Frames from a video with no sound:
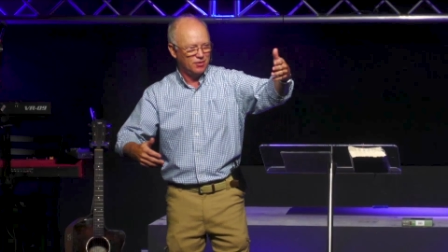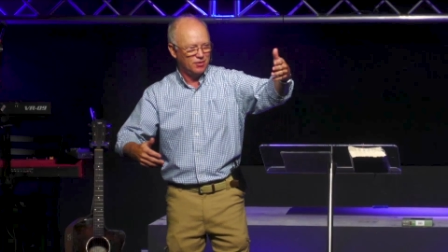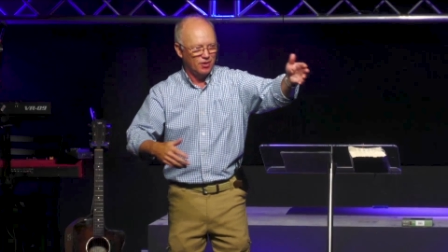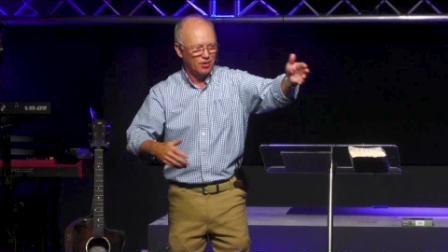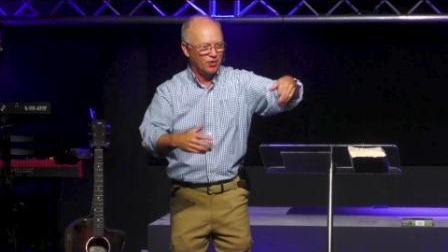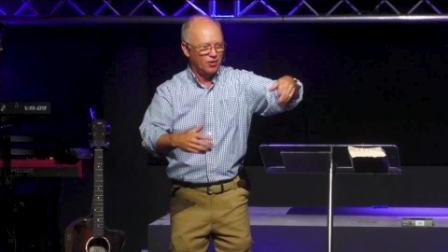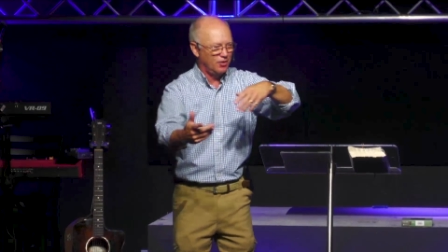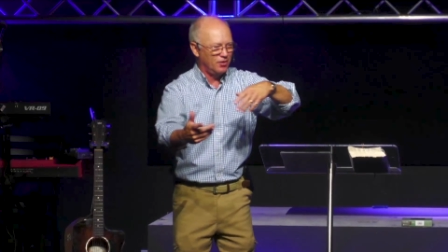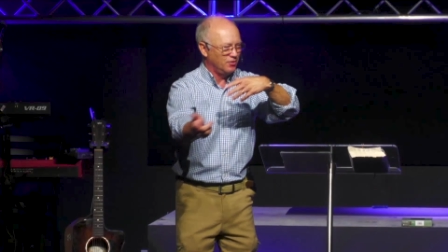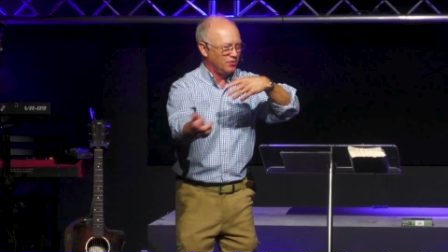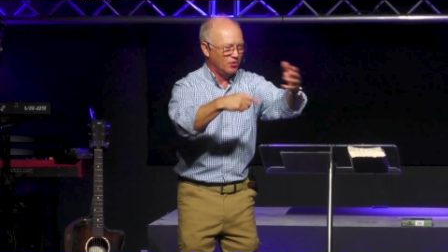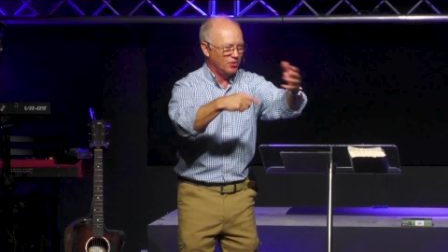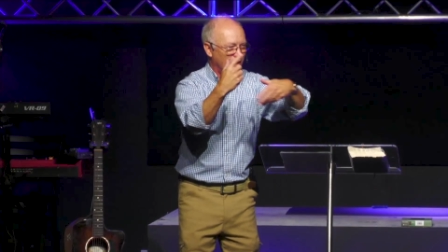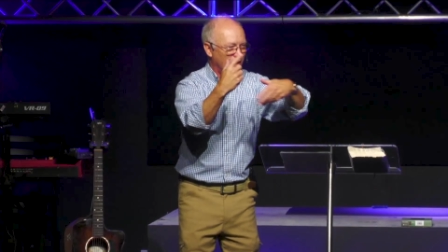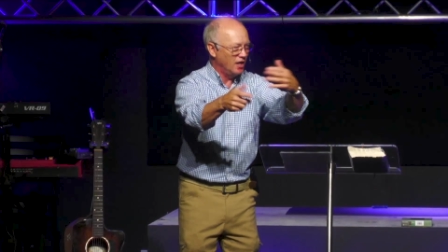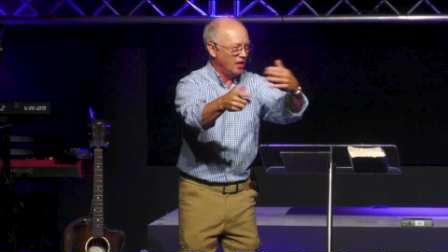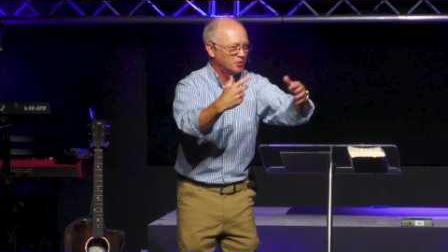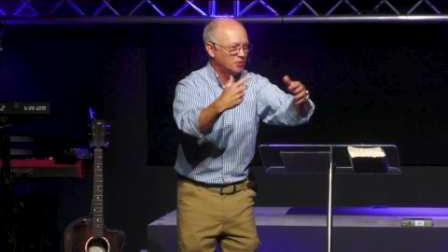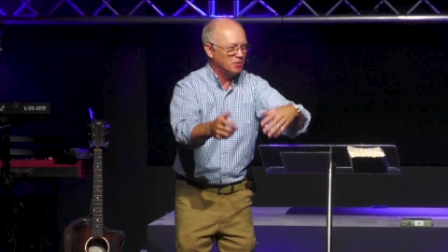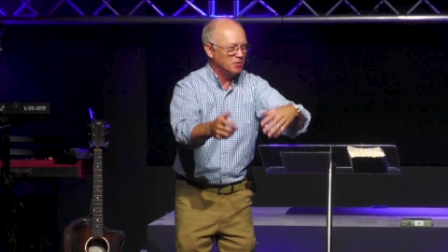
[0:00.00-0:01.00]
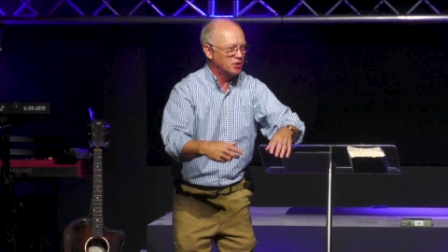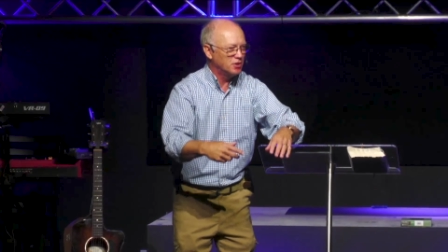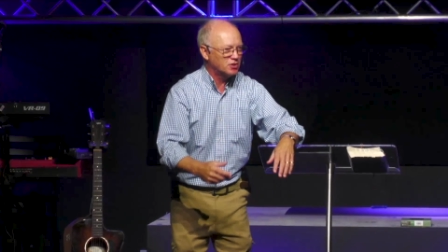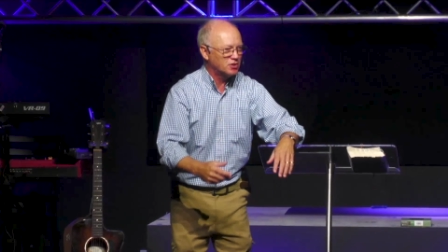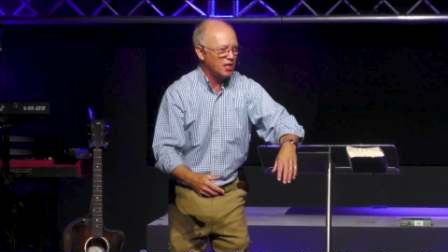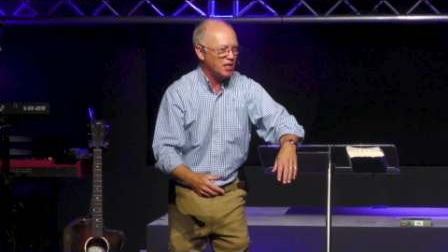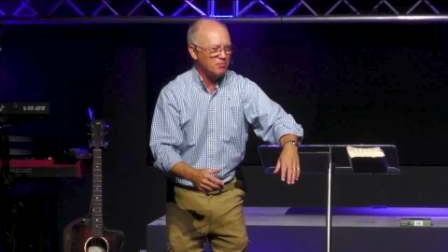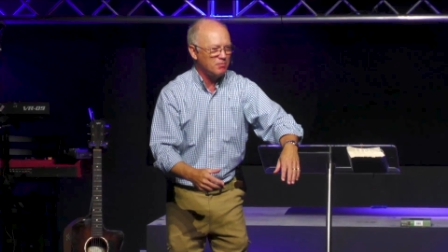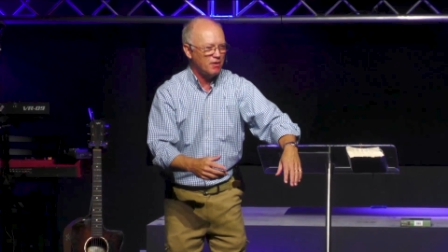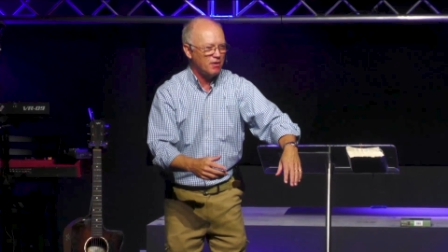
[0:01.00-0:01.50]
your husband's asleep
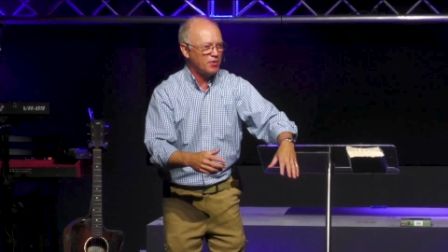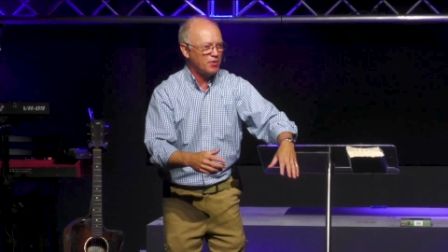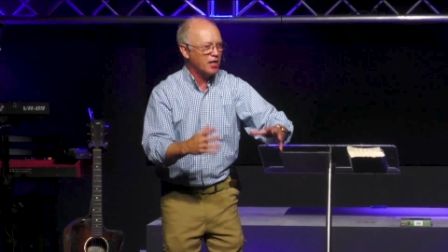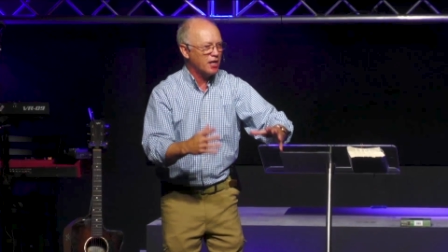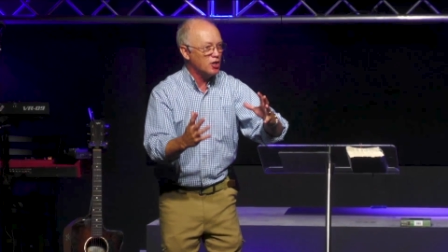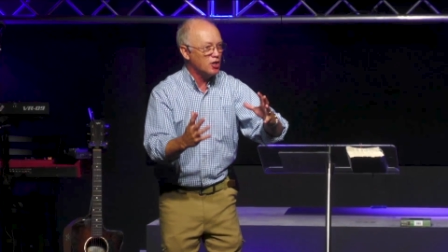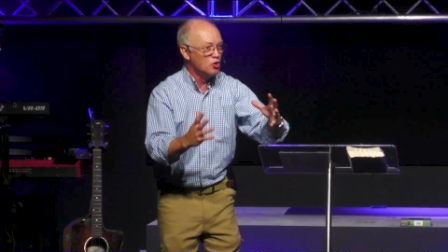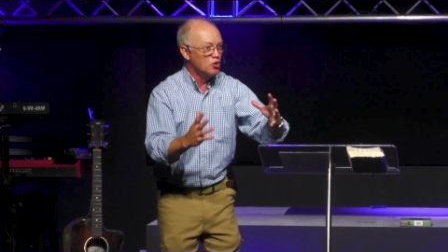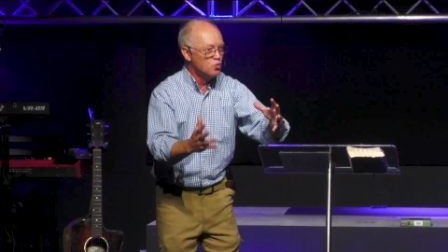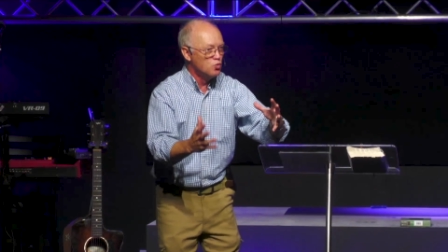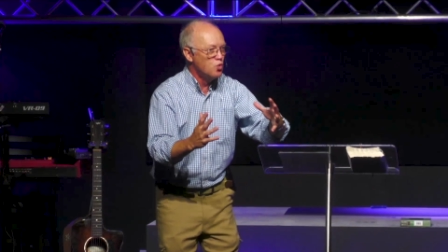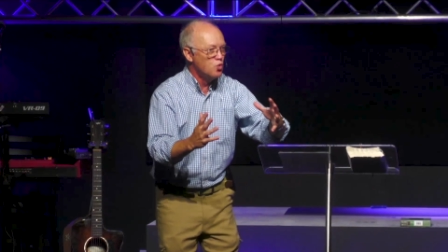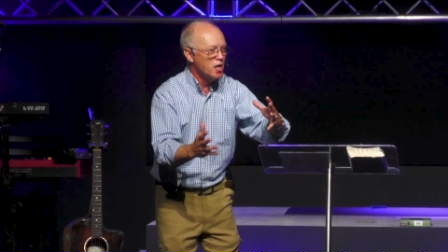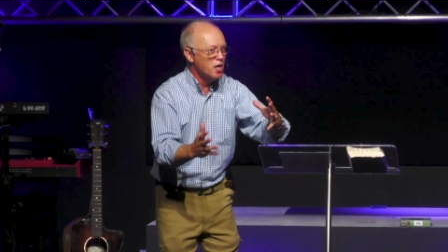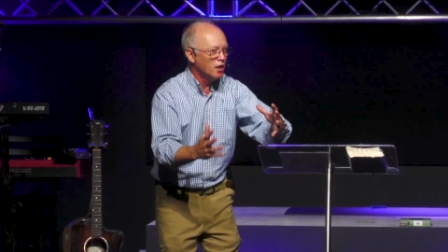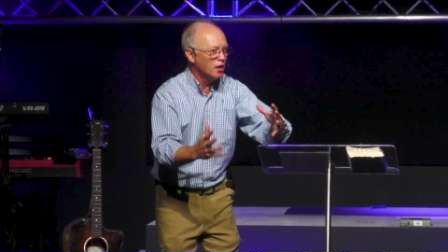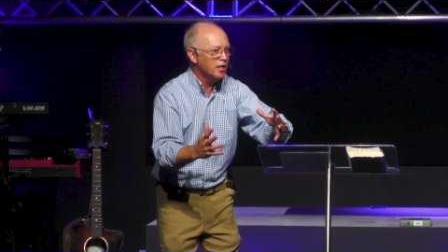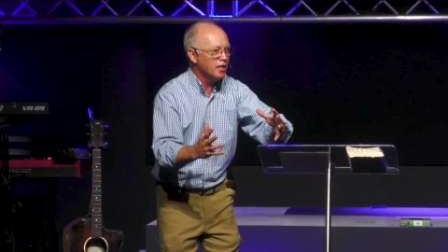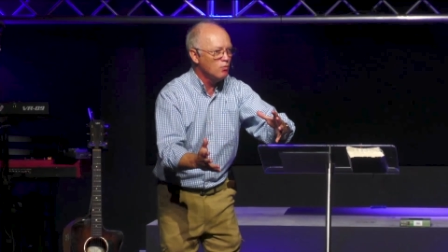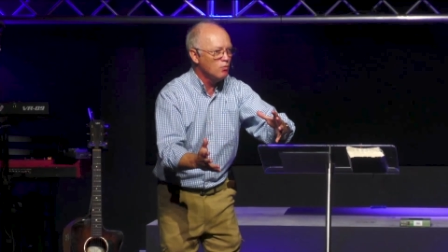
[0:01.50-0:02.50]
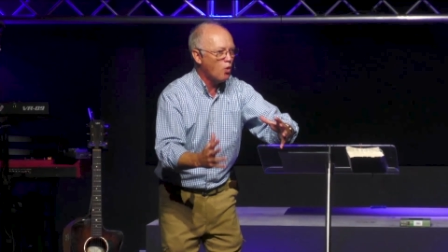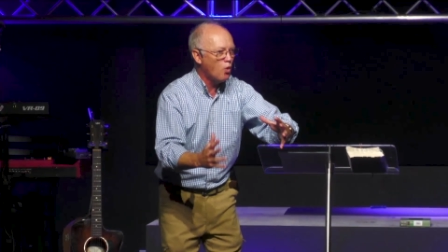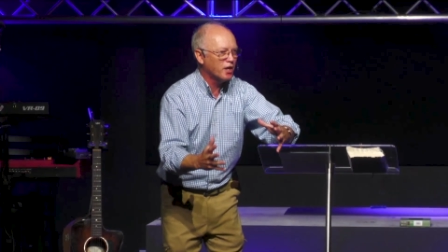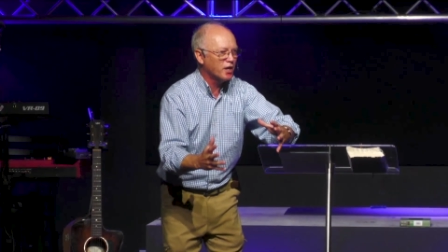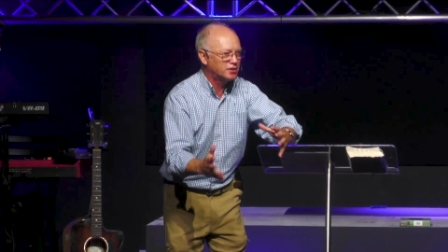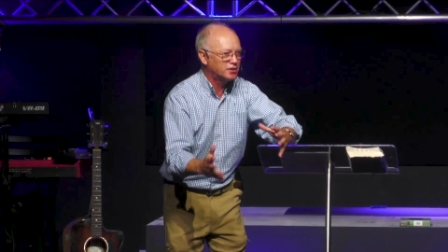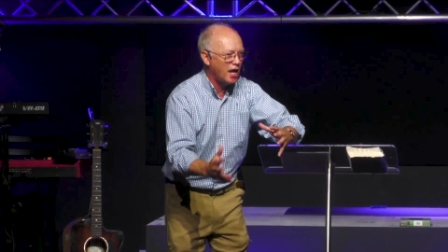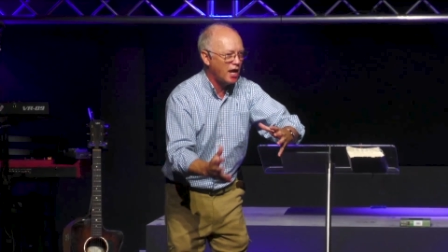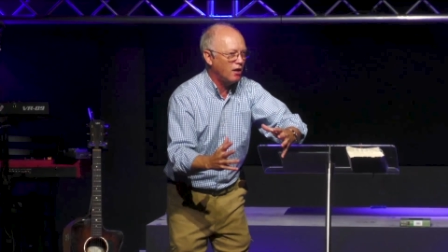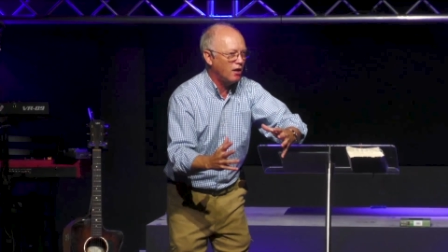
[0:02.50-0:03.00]
and everything, and you really want to
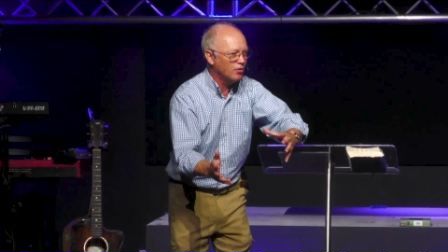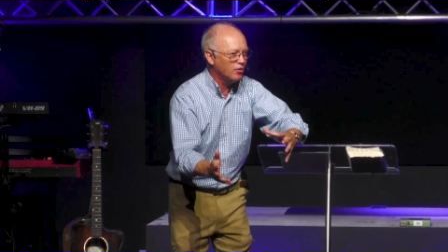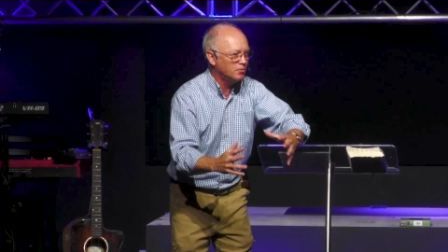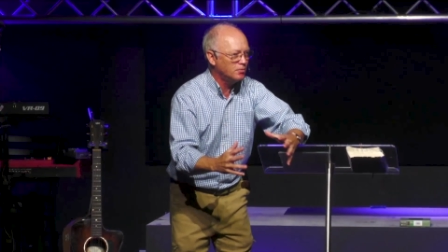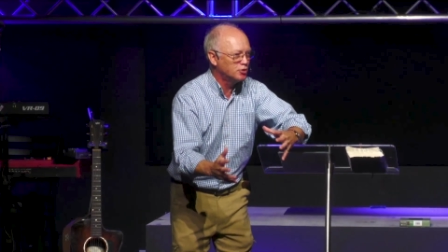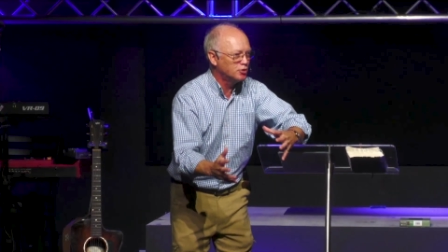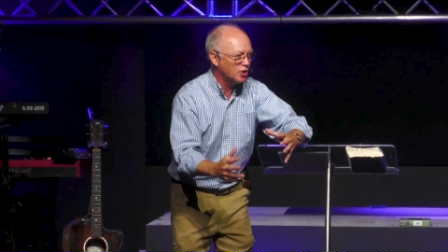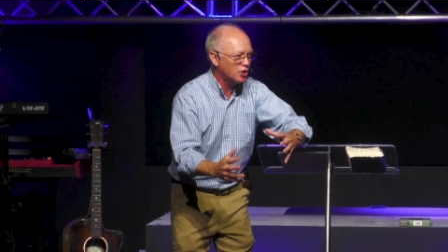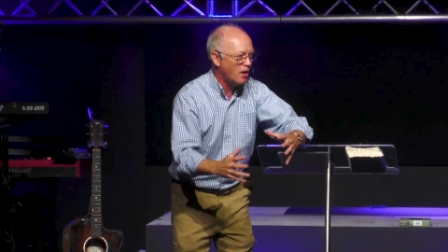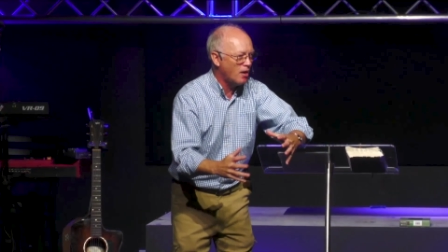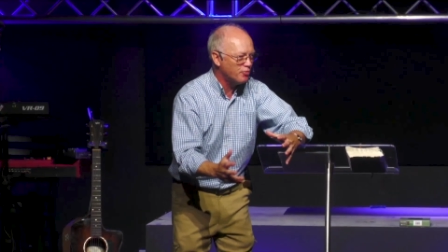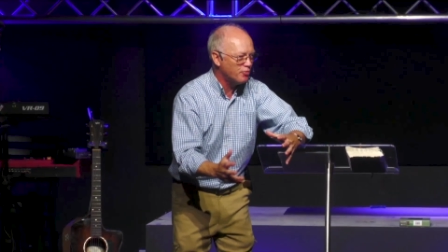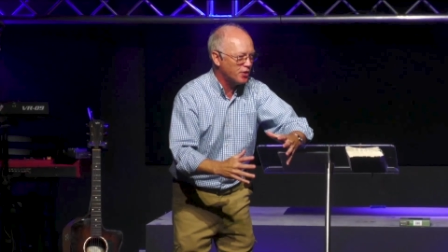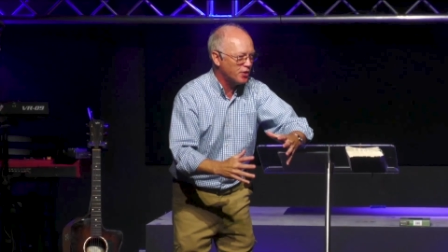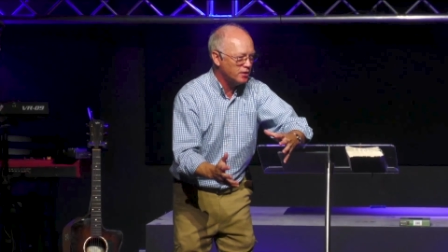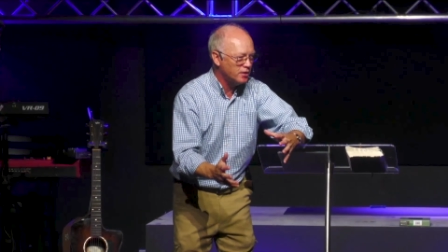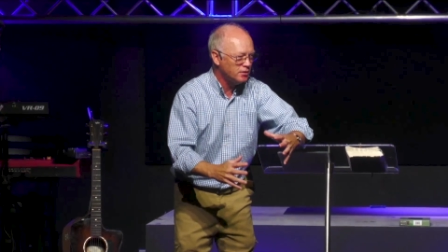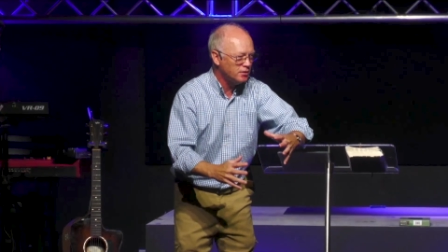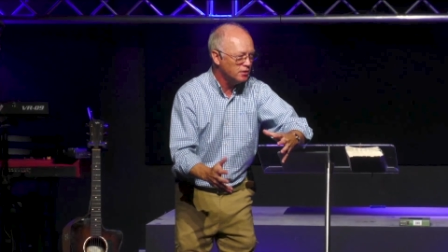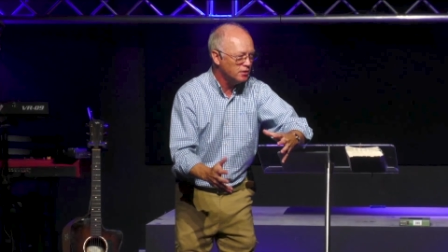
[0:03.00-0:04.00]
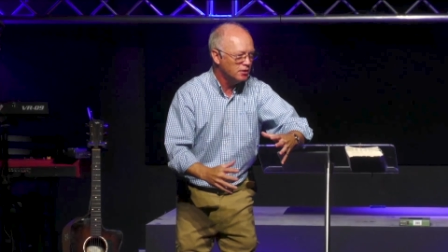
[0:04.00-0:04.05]
tell them something?